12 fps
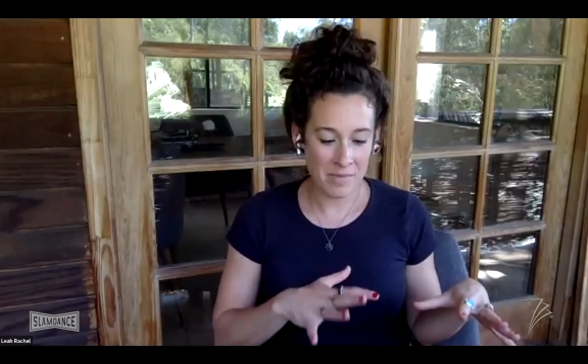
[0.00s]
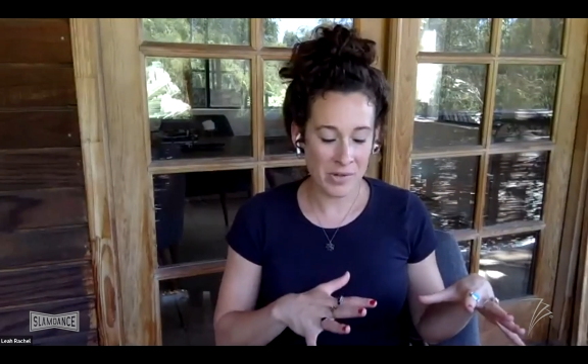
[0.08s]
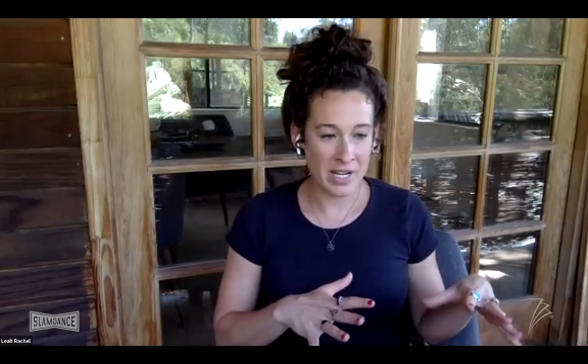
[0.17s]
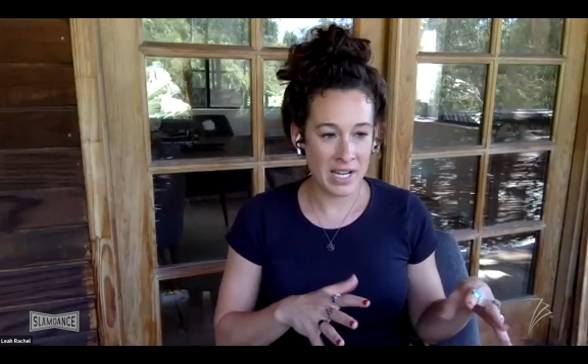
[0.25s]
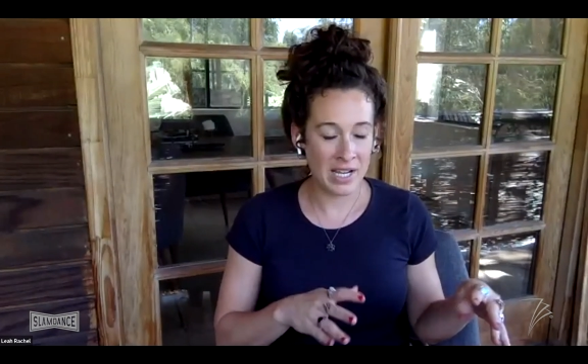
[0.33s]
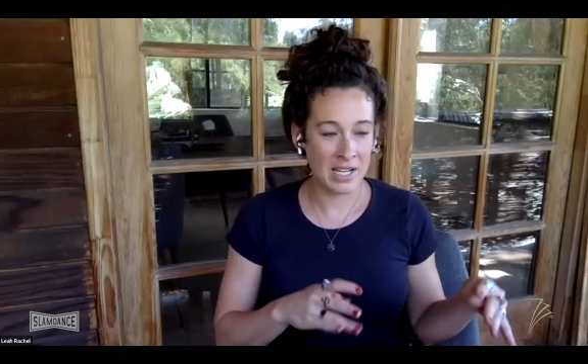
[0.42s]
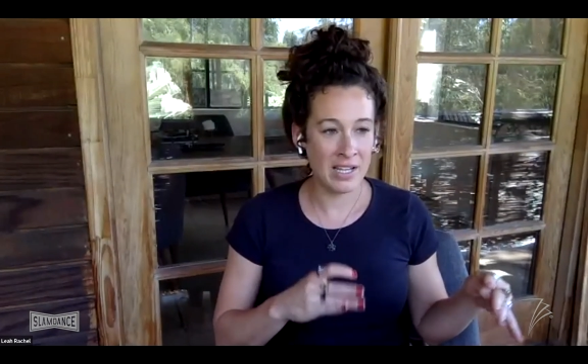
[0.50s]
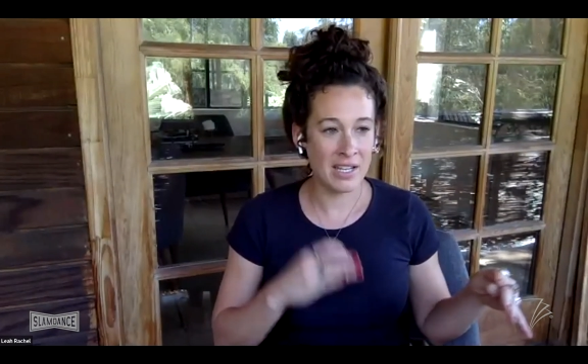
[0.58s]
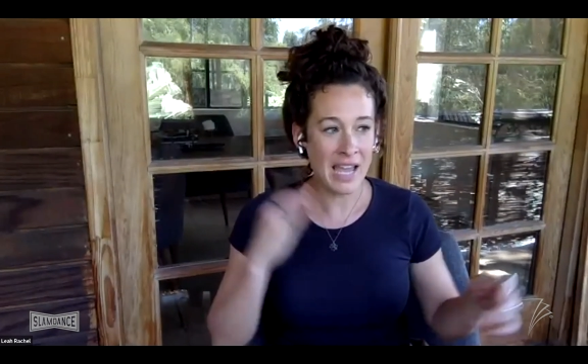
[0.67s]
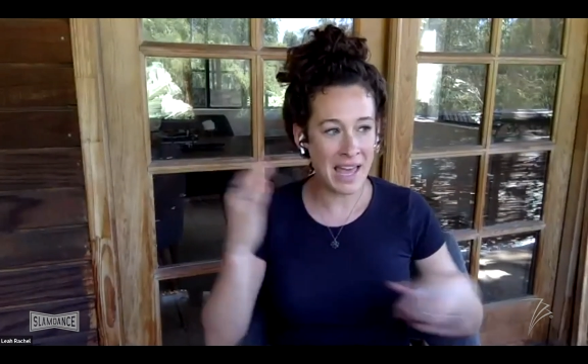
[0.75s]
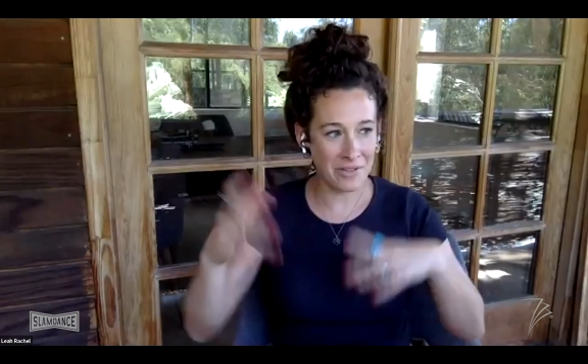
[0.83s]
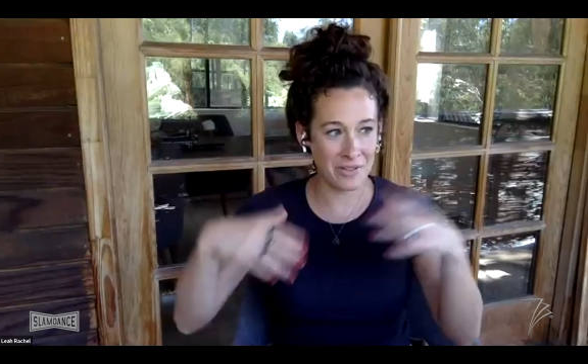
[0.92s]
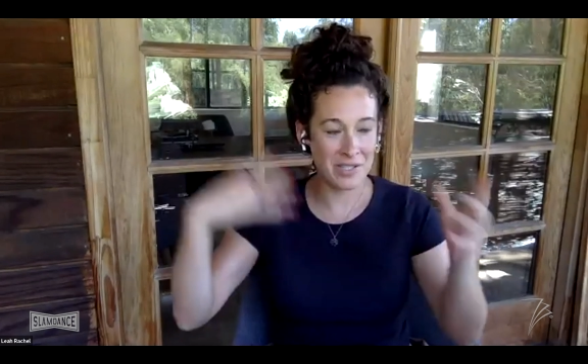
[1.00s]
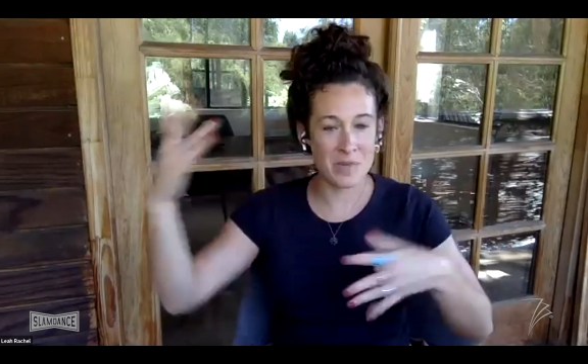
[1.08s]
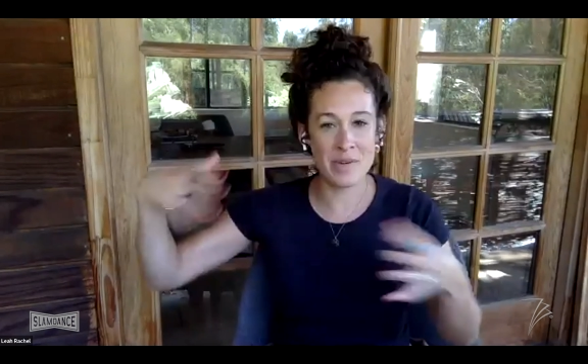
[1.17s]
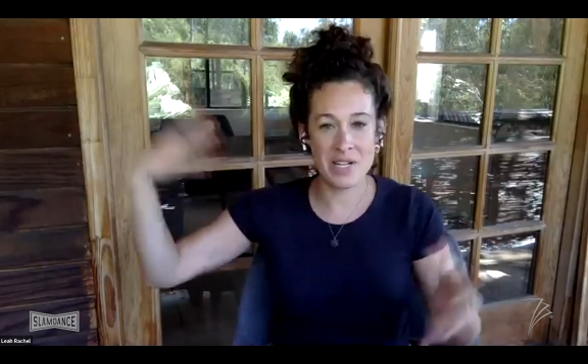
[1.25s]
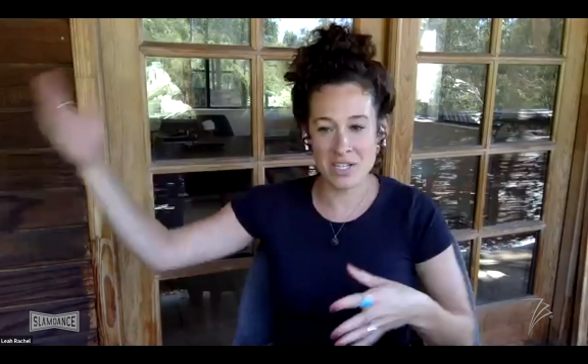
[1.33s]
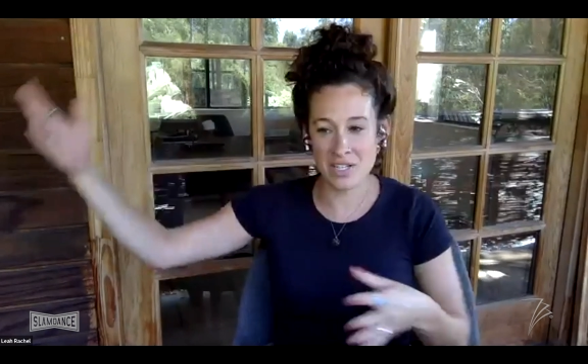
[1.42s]
morning, gather
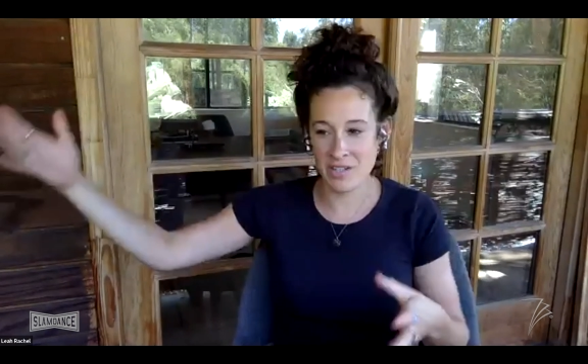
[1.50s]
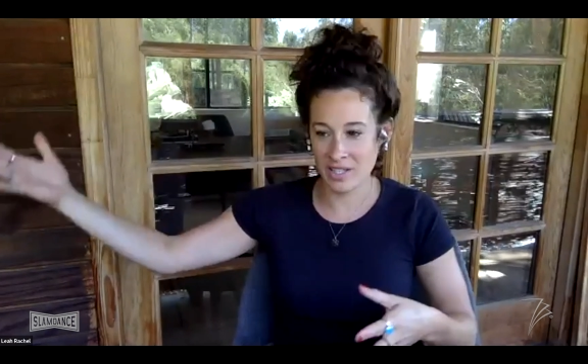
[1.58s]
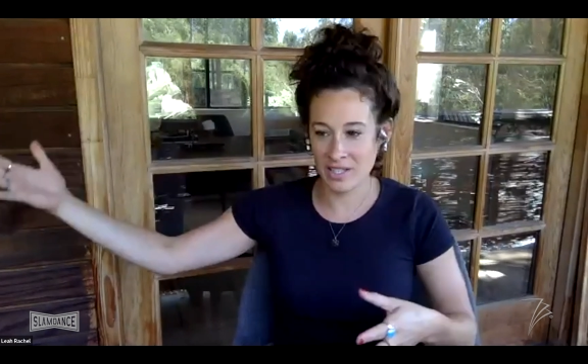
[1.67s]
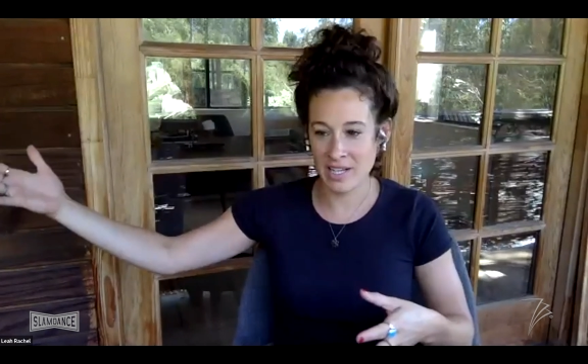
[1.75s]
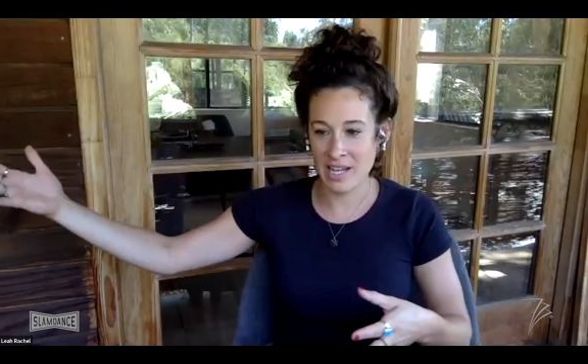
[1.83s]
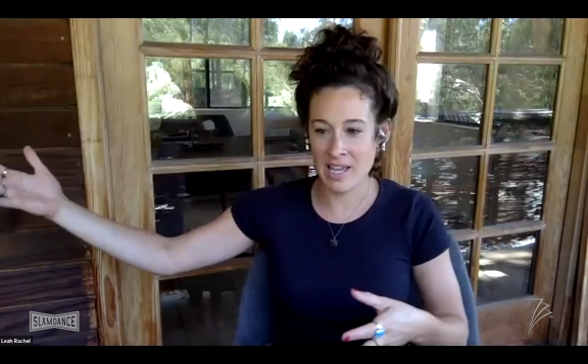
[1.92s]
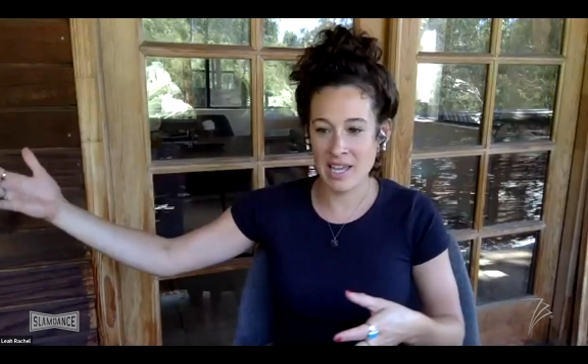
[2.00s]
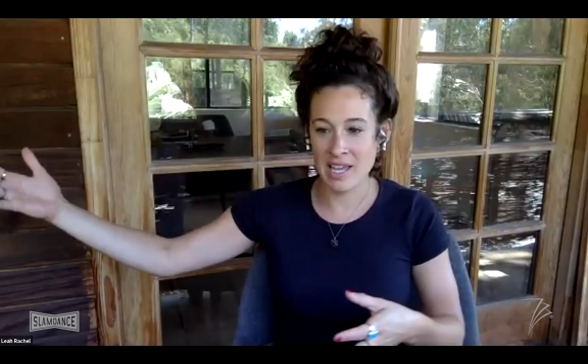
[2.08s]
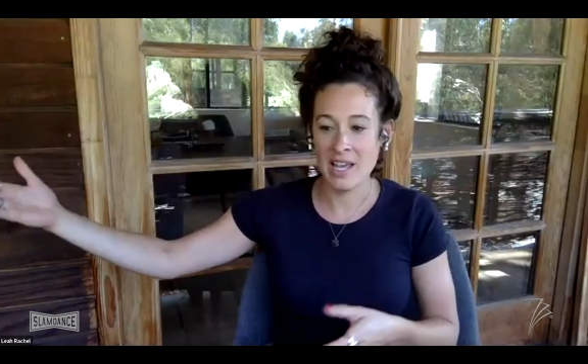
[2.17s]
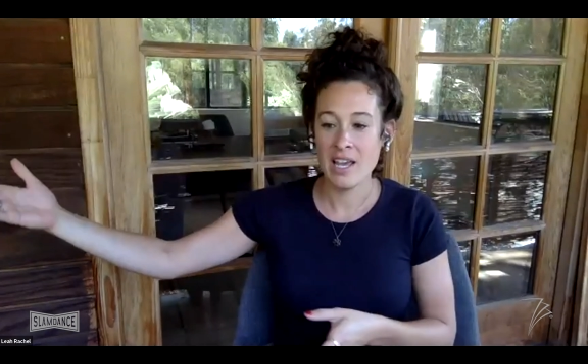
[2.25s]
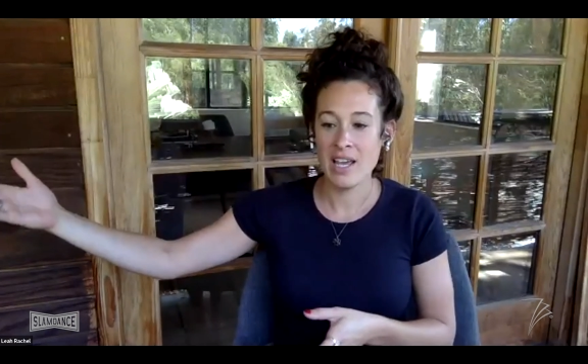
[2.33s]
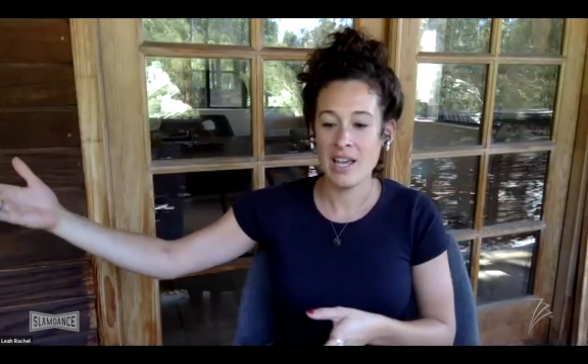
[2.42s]
inspiration during the day,